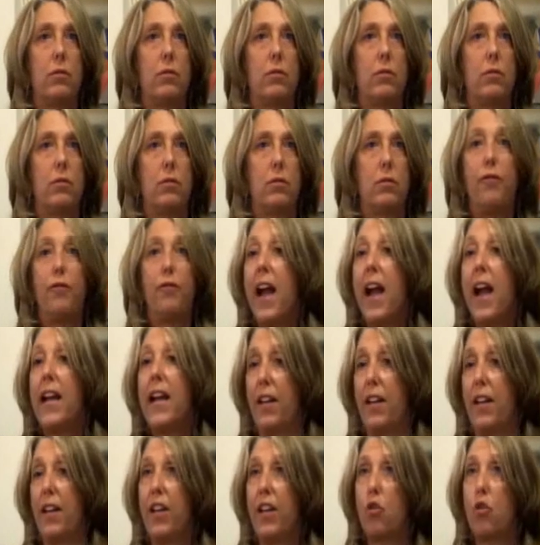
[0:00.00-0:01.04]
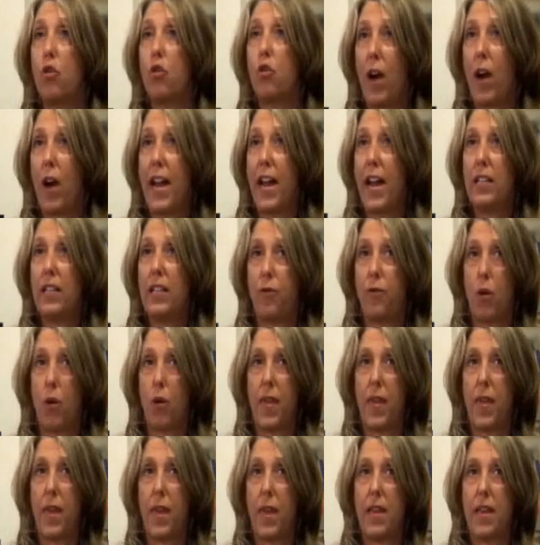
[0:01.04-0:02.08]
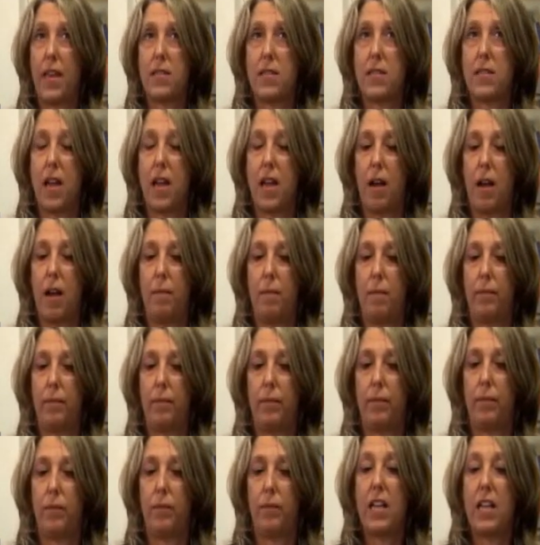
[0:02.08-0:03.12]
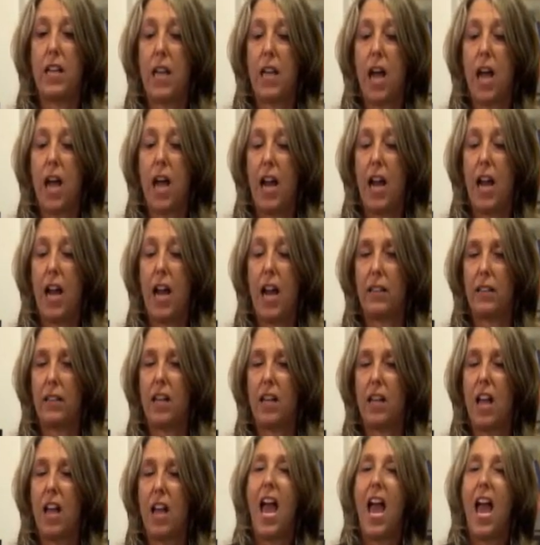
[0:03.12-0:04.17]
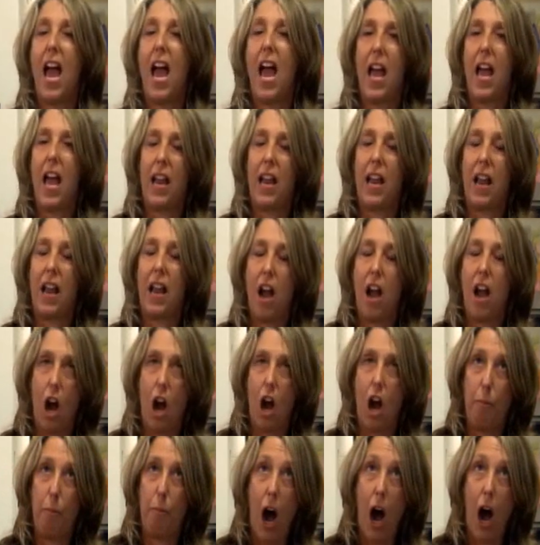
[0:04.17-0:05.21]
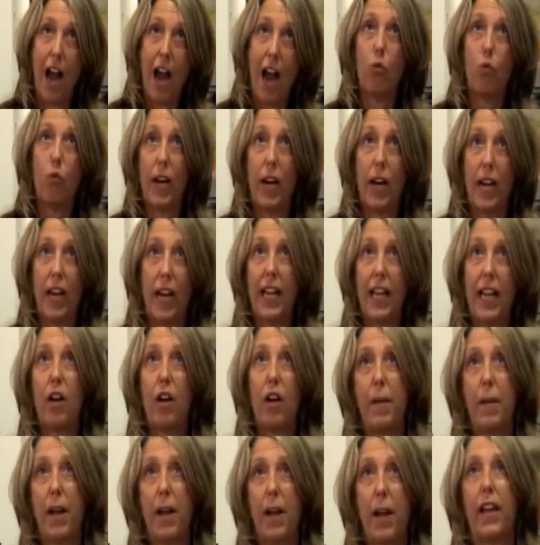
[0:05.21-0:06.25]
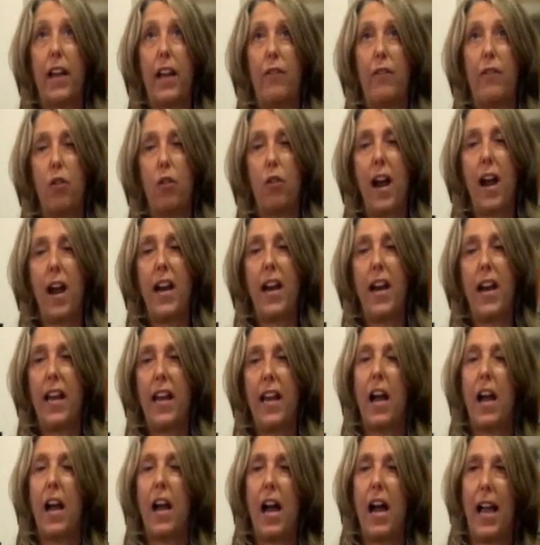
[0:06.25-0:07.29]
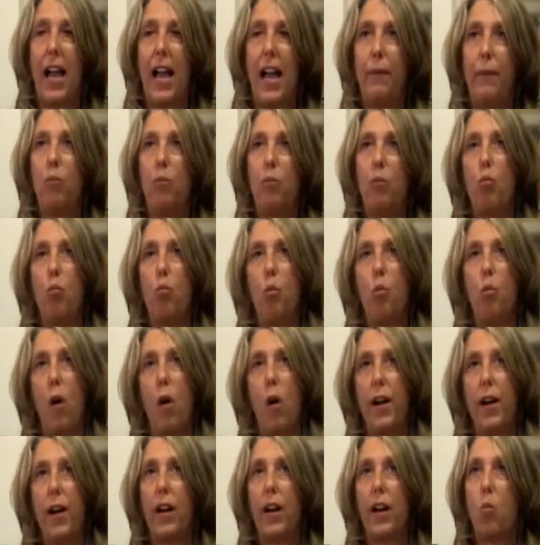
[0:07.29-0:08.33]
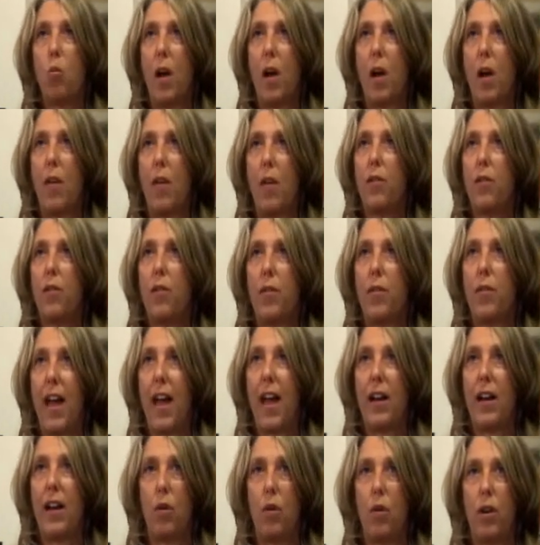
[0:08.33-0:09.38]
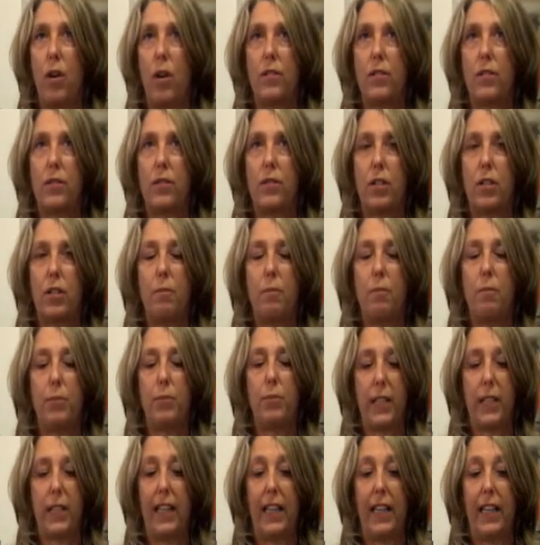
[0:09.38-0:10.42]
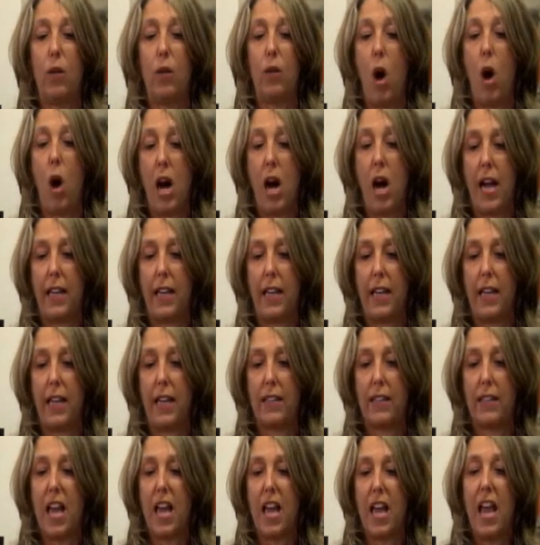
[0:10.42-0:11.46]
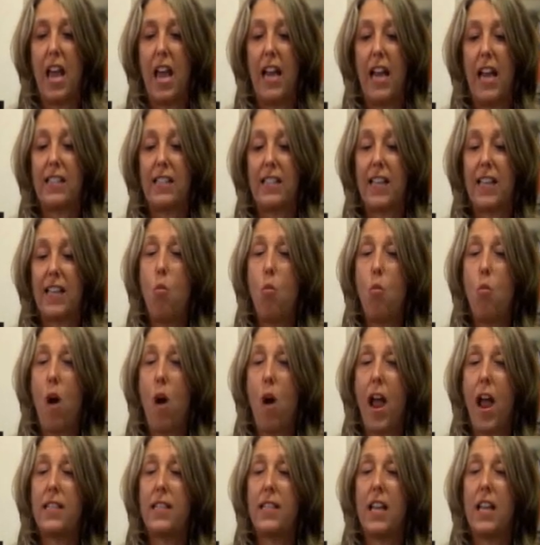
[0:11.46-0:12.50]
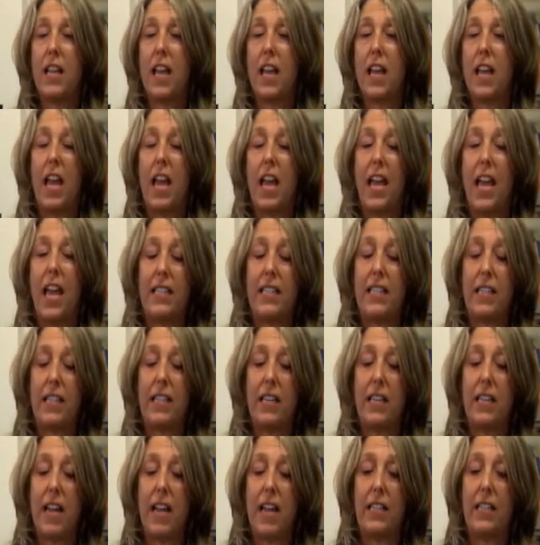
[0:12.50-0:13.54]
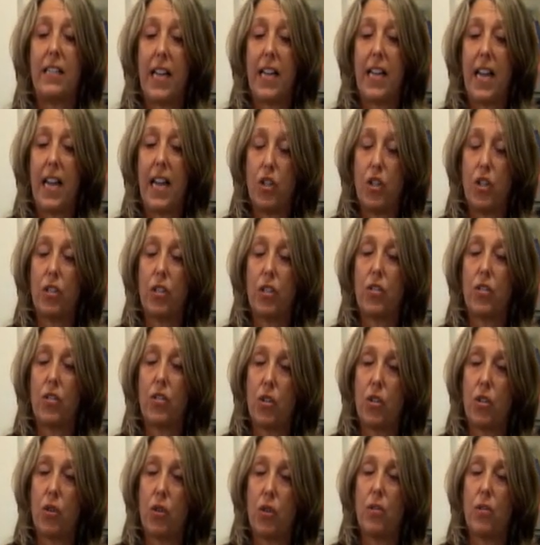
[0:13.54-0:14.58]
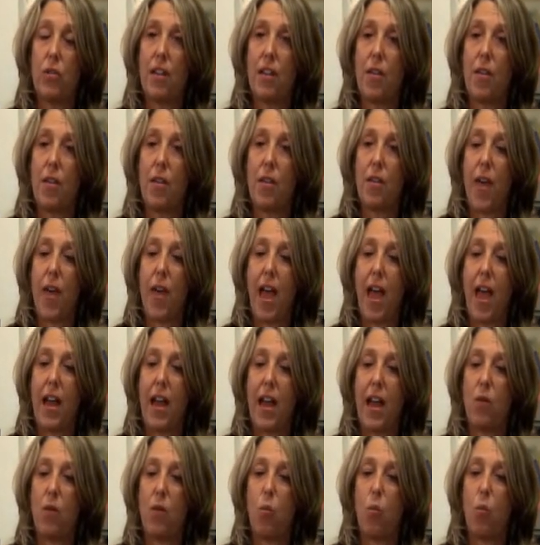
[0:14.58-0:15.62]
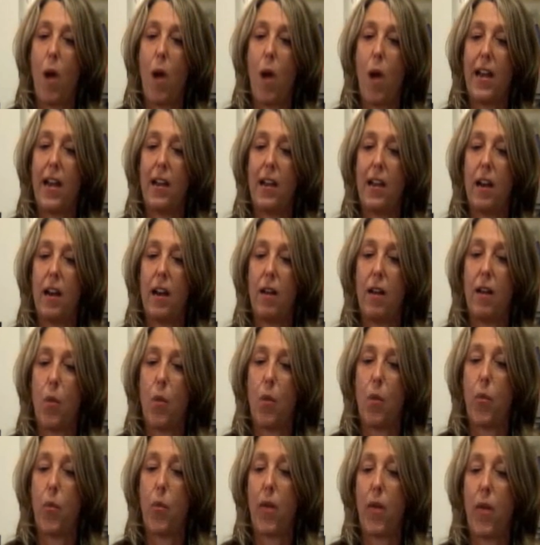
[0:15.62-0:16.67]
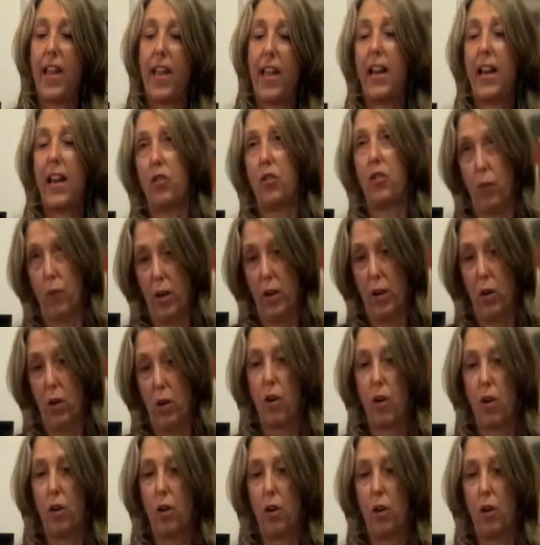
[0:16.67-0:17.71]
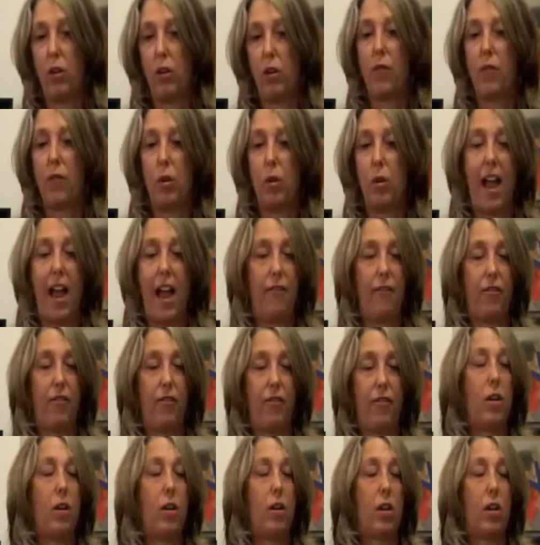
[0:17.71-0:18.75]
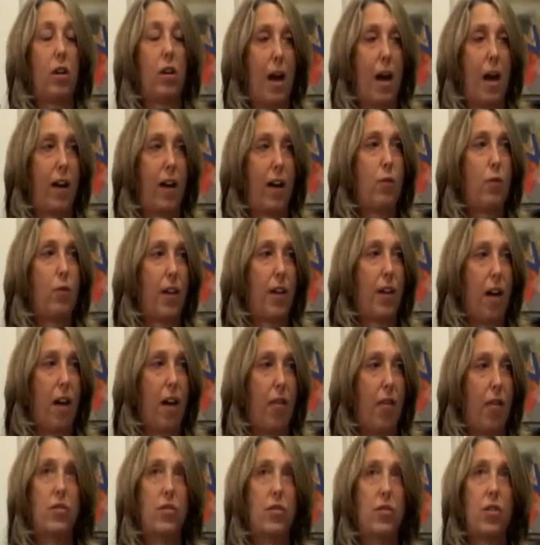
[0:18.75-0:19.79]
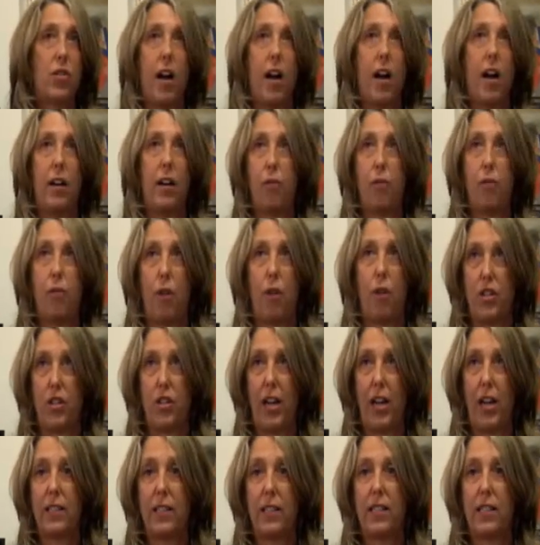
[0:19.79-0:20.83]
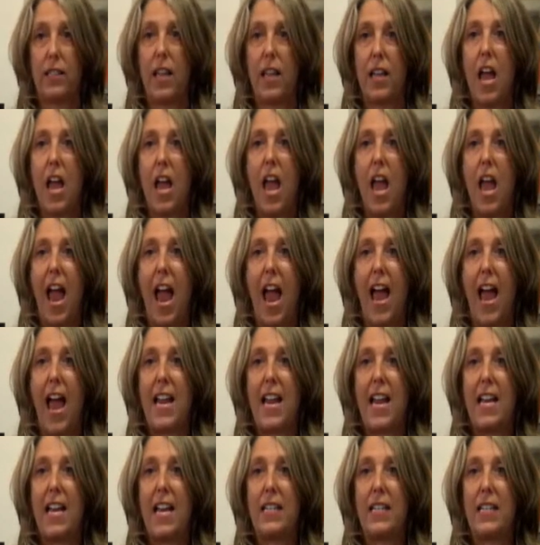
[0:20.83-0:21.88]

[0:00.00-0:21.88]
fine giving grades for these assignments. Upon reading A Repair Kit for Grading, I'm wondering whether that was completely wise. In some ways, it teaches students that when they get into the real world, they will have to collaborate with others on projects, and